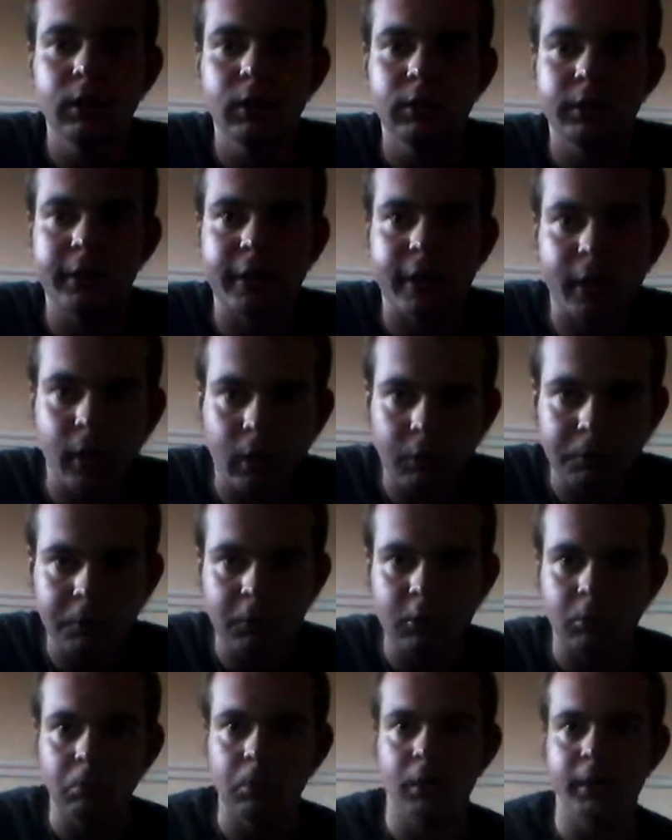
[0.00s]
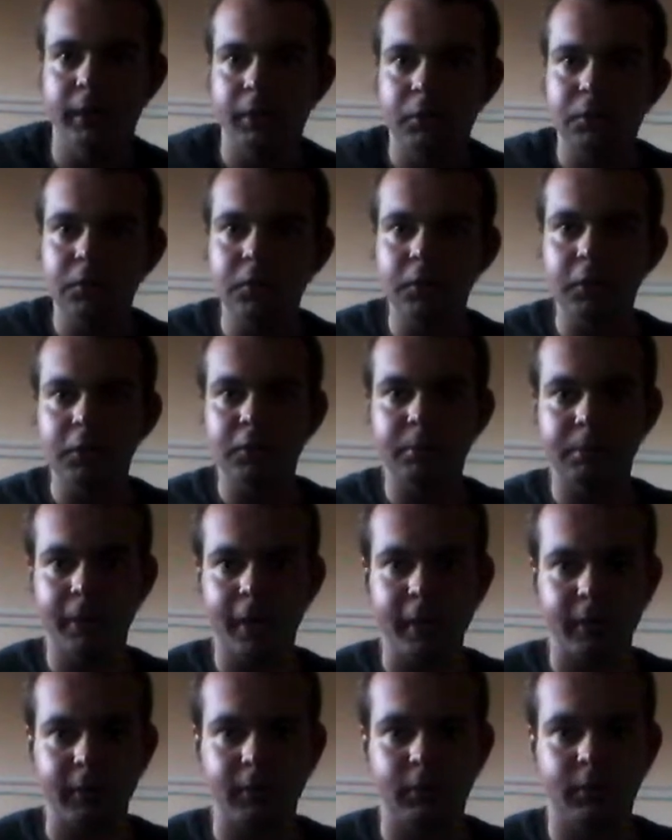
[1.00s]
care of someone else's
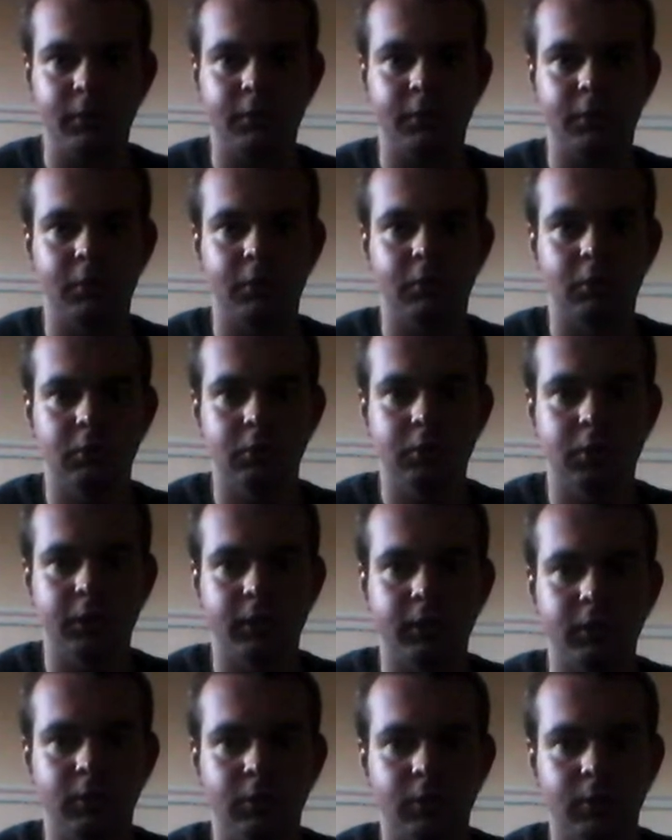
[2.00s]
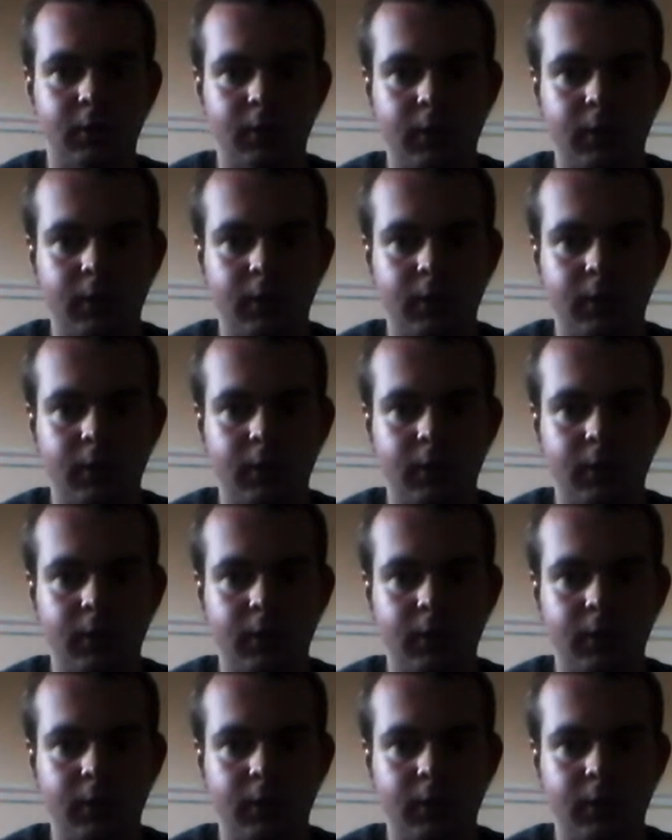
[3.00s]
pets, such as